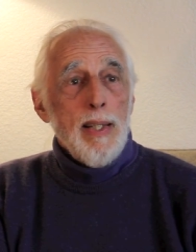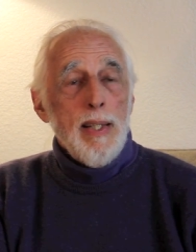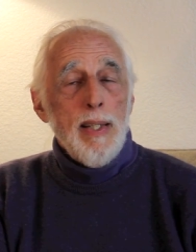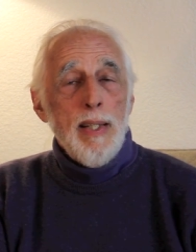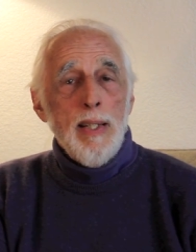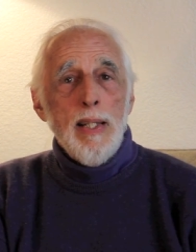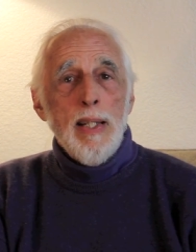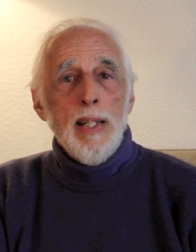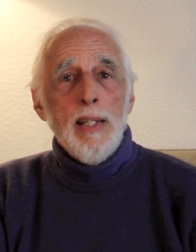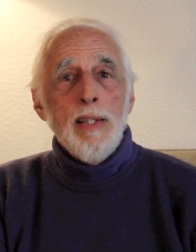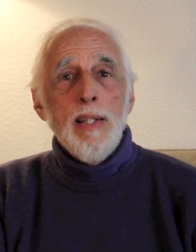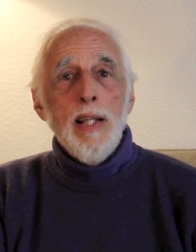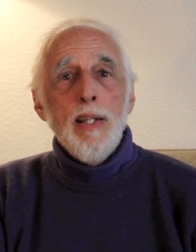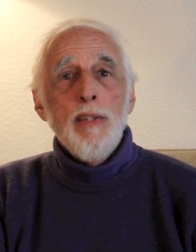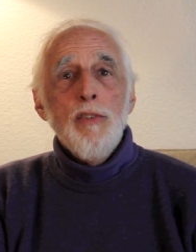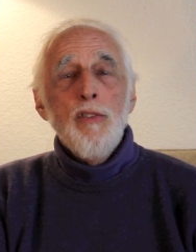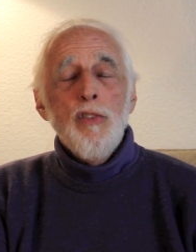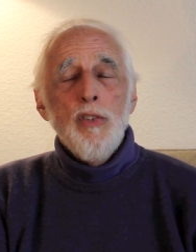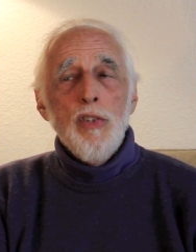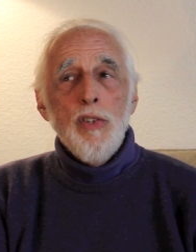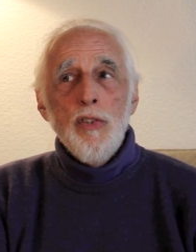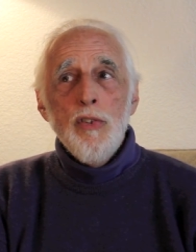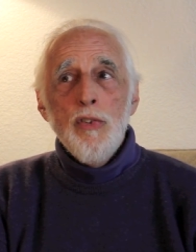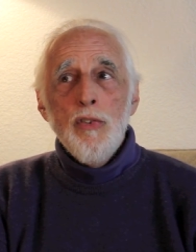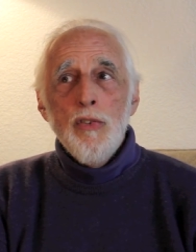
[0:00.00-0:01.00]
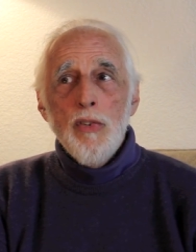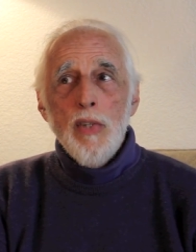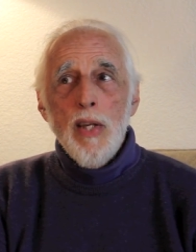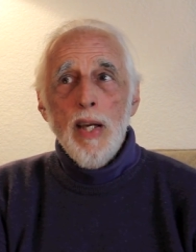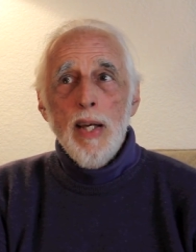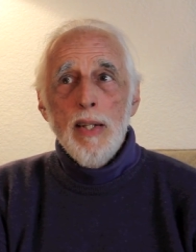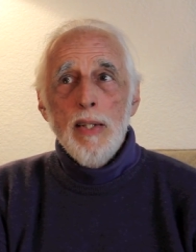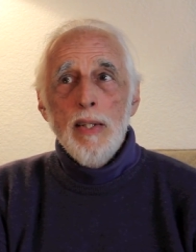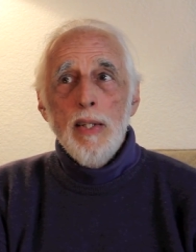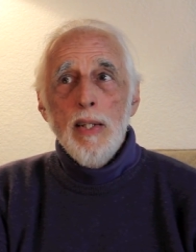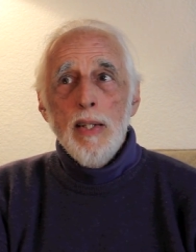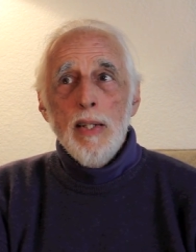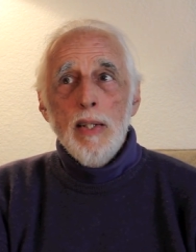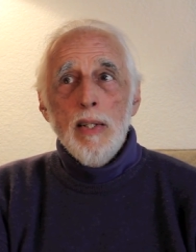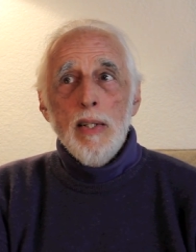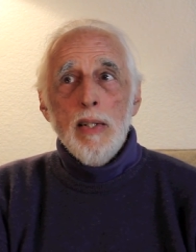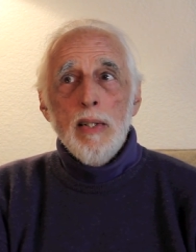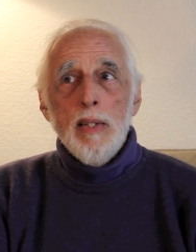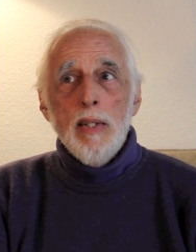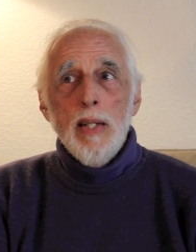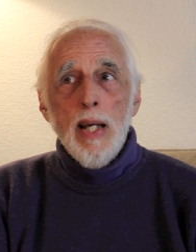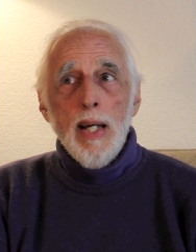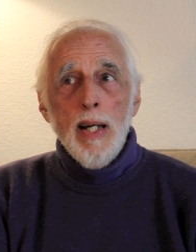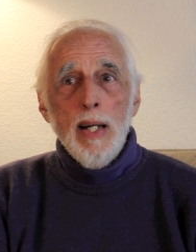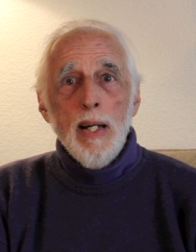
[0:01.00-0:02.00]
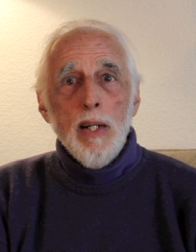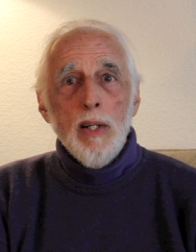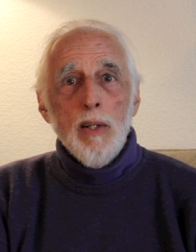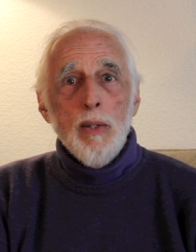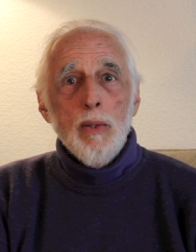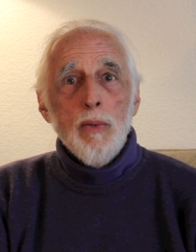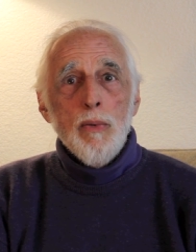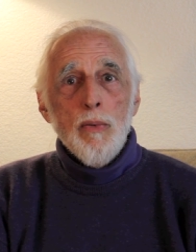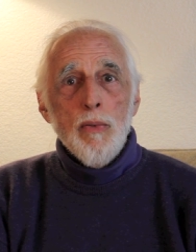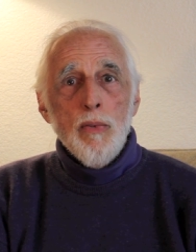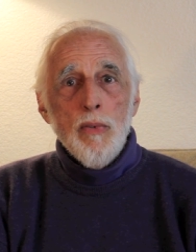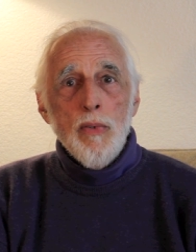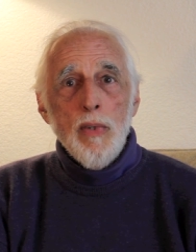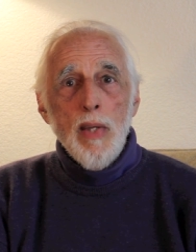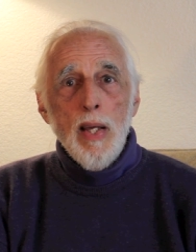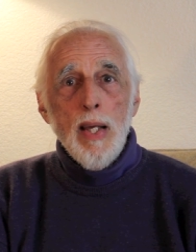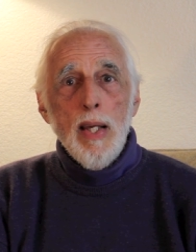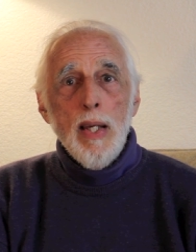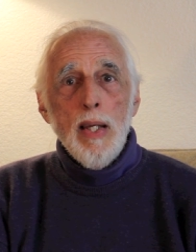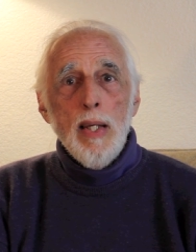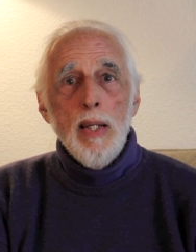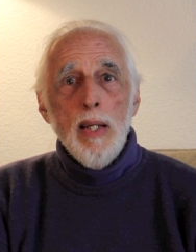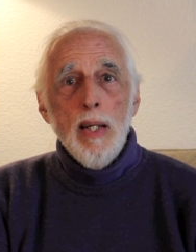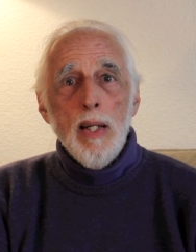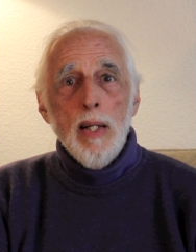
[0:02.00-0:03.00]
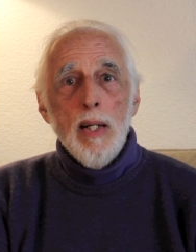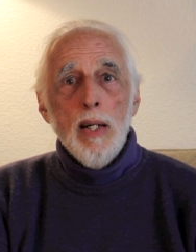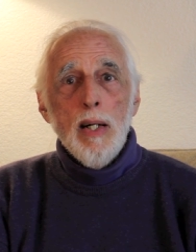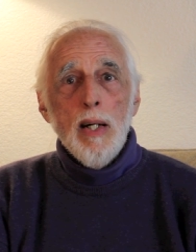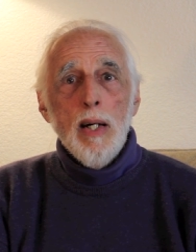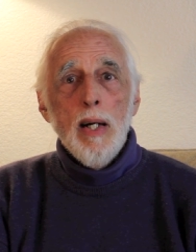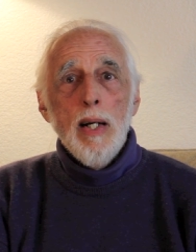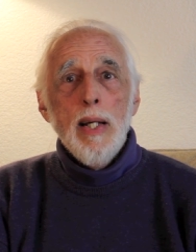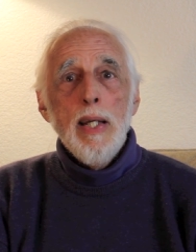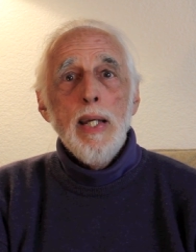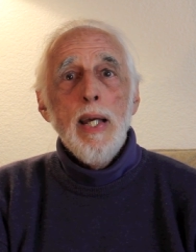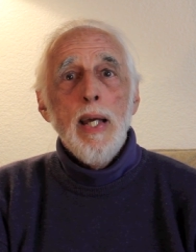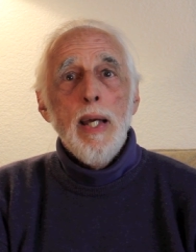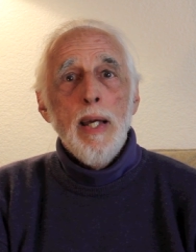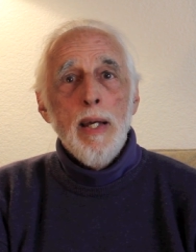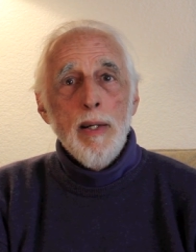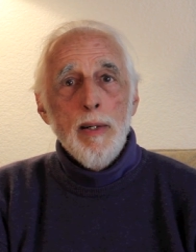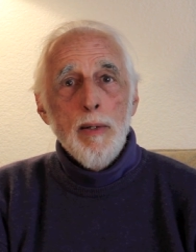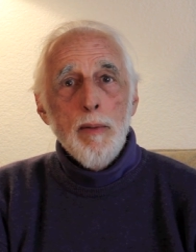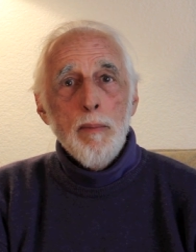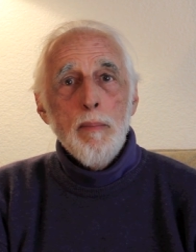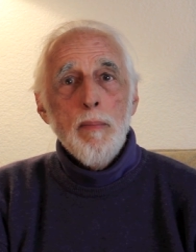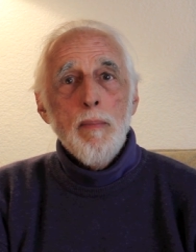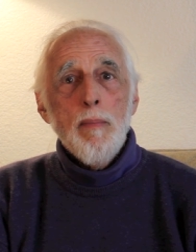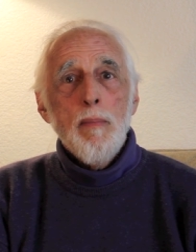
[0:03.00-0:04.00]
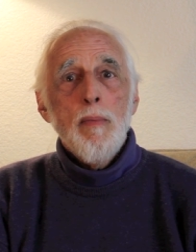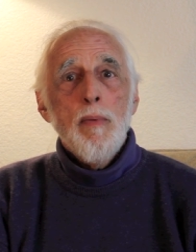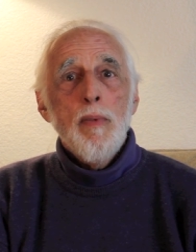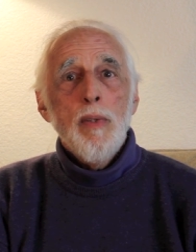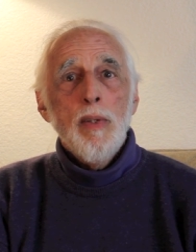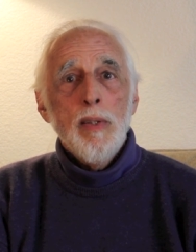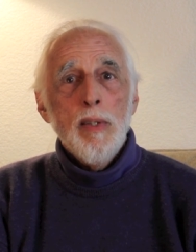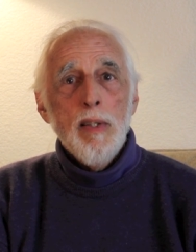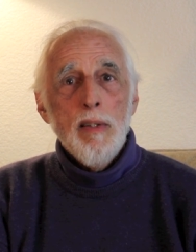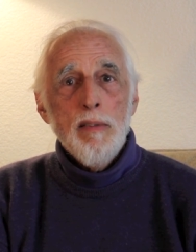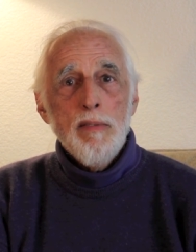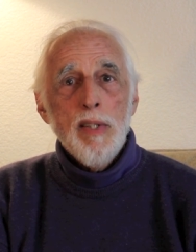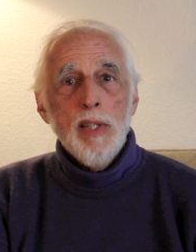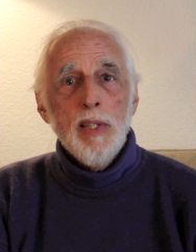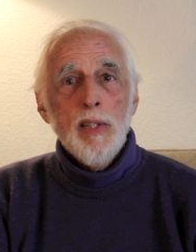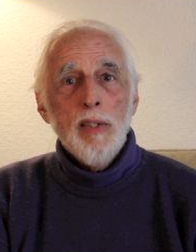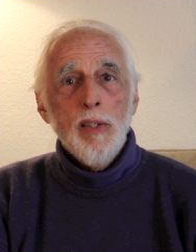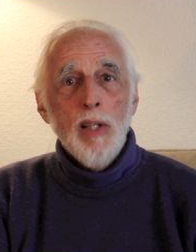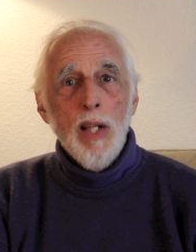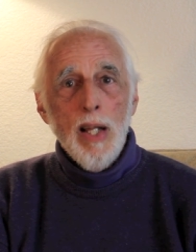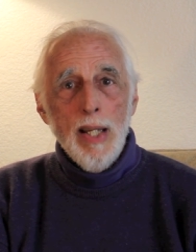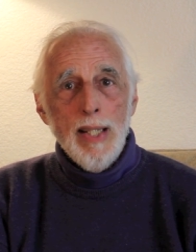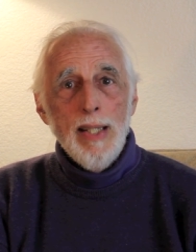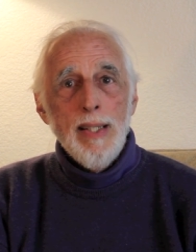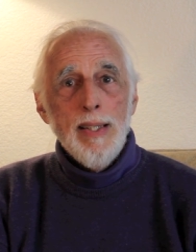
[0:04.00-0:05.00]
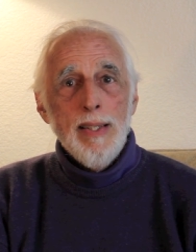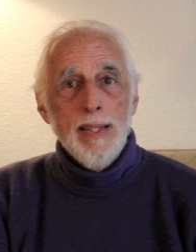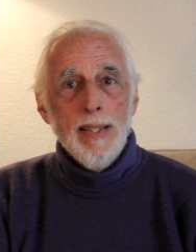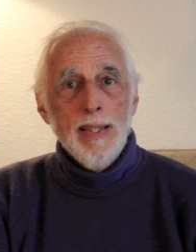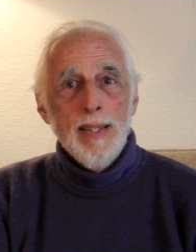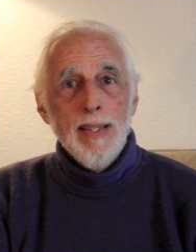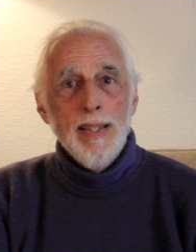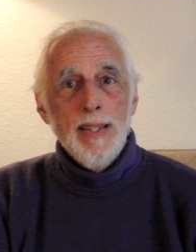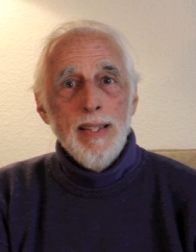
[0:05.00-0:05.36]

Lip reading: And then she said, "Now say, 'I am the living light.'"